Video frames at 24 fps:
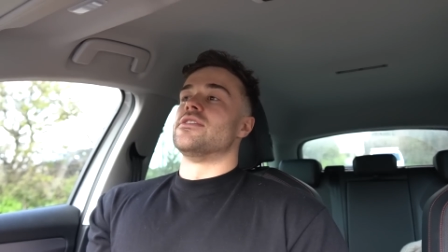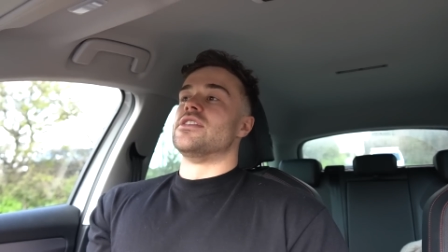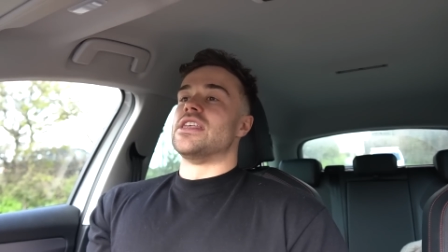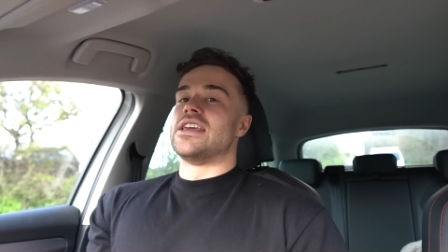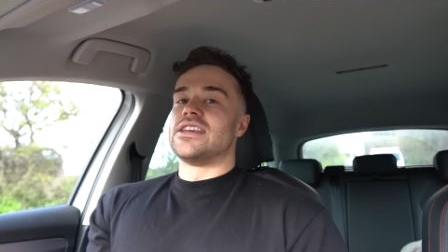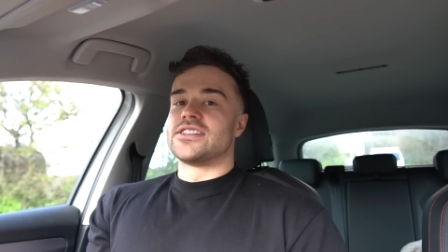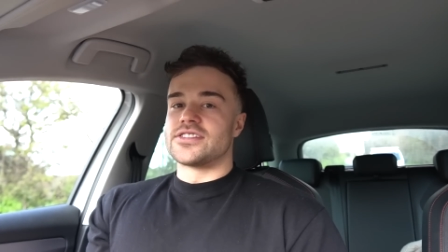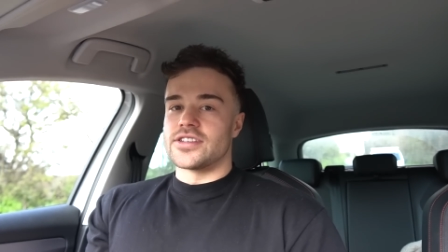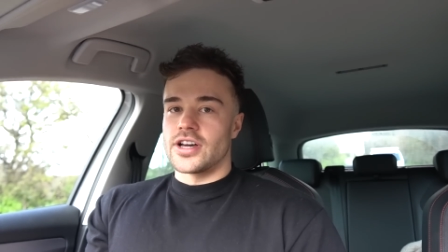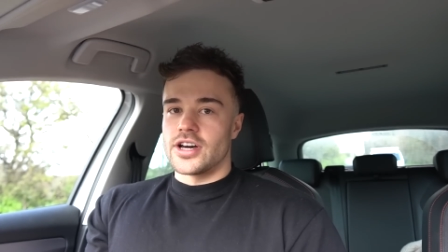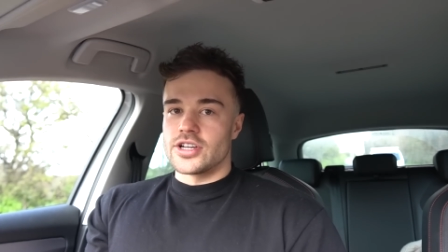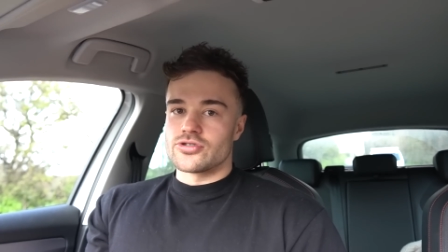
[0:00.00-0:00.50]

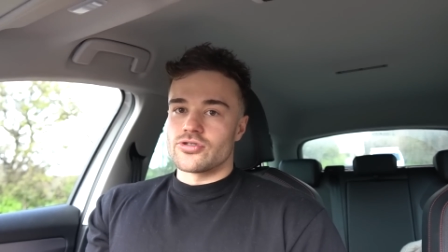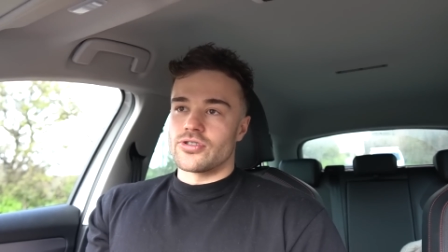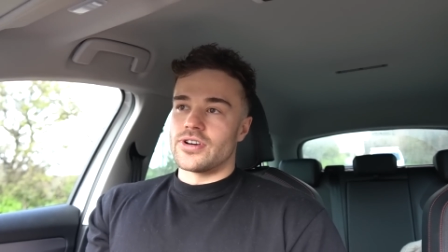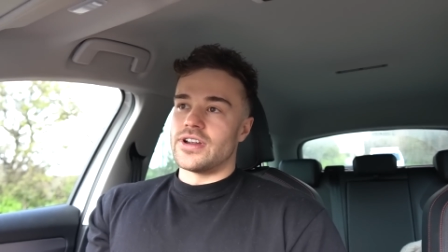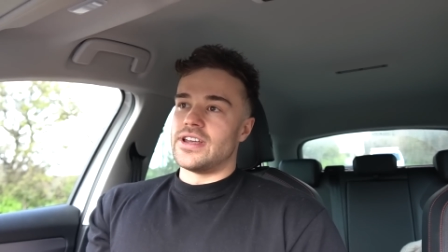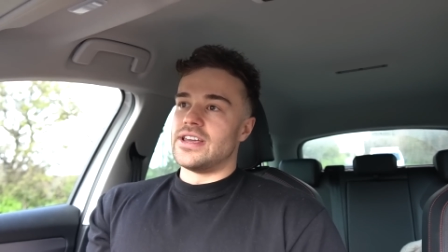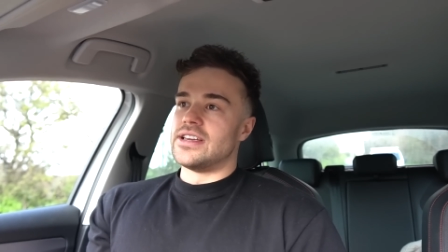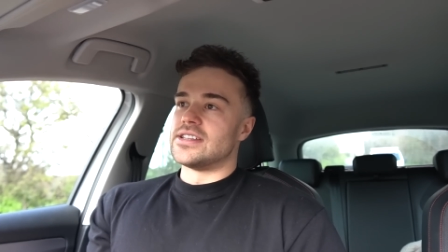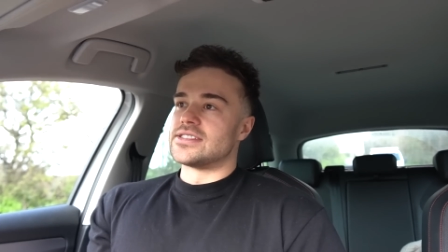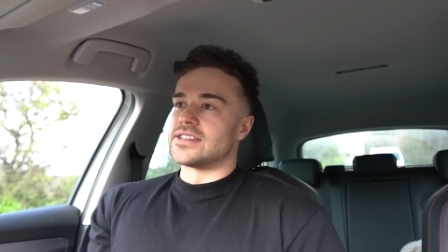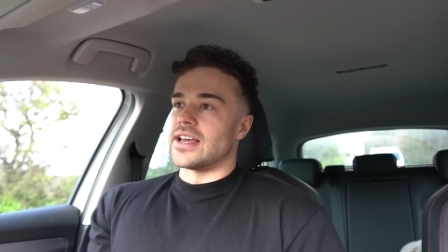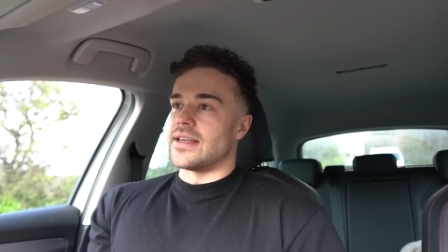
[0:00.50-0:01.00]
knee
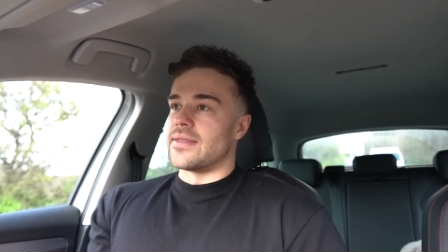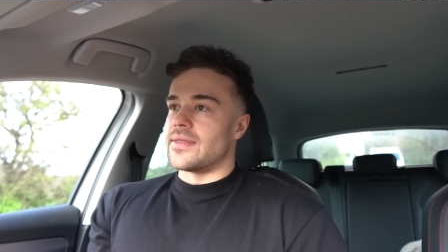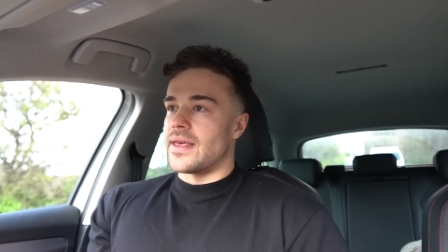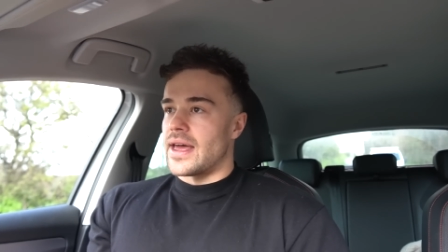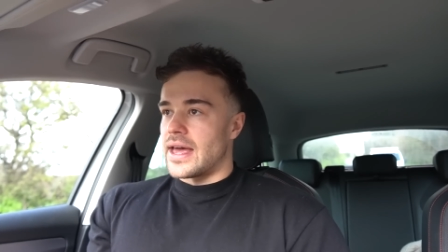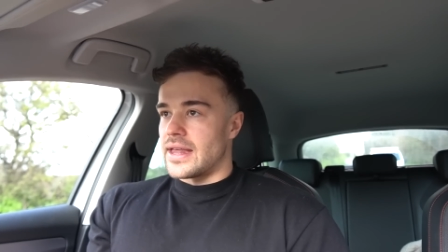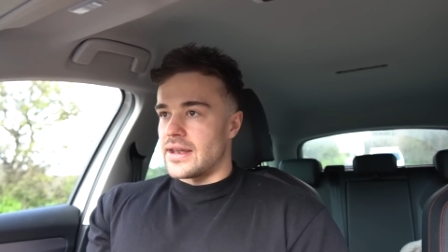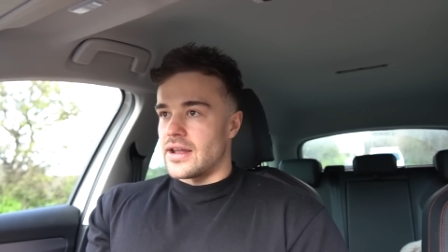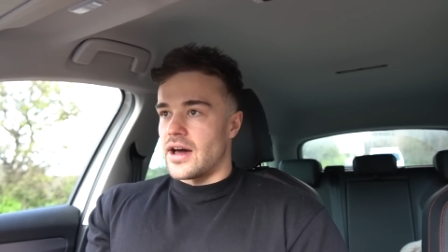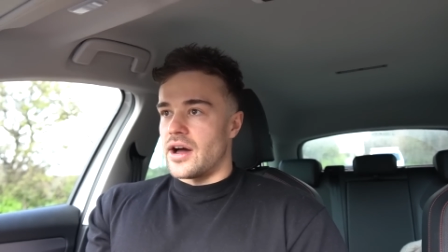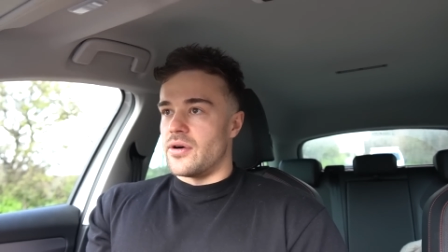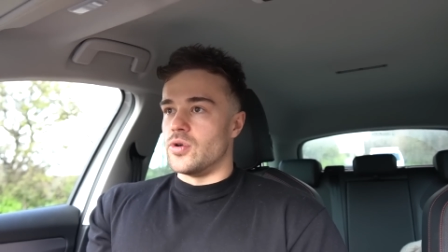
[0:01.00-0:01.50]
surgeries and
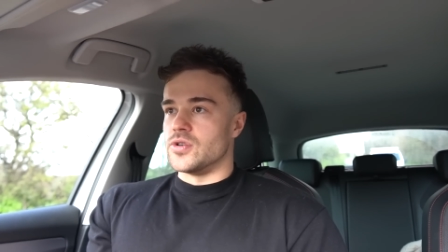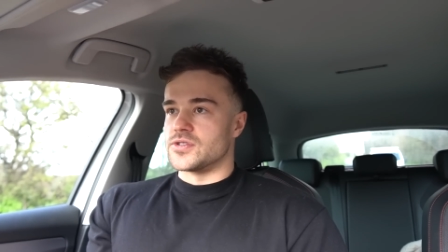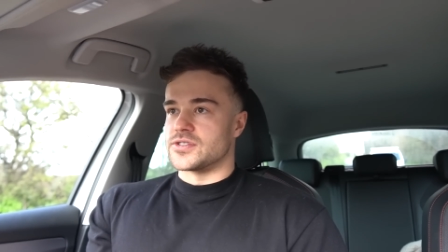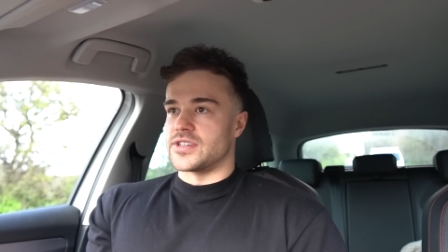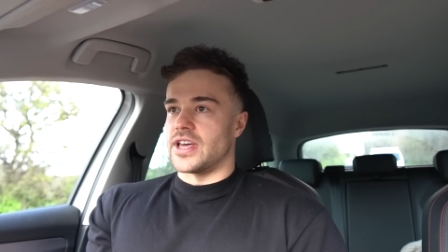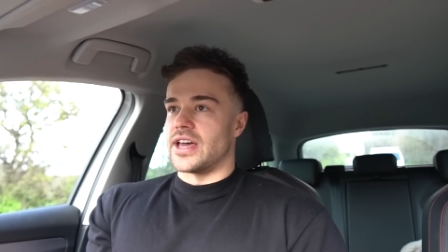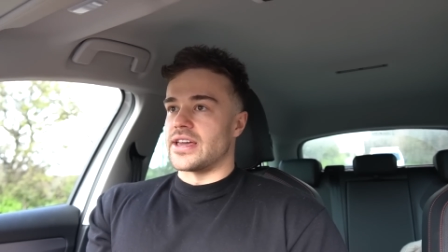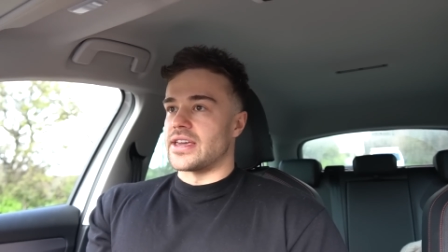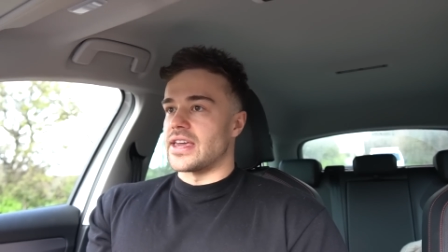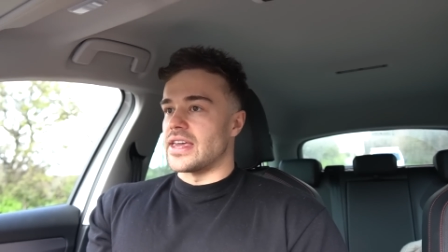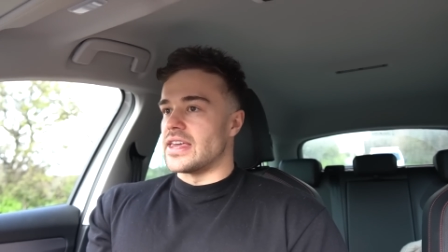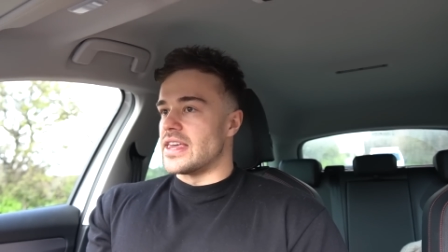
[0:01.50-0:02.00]
then I was
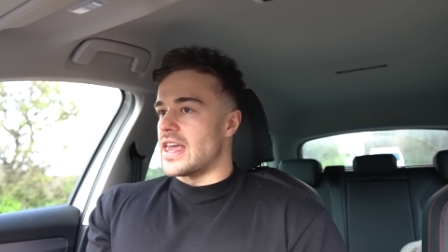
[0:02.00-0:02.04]
like,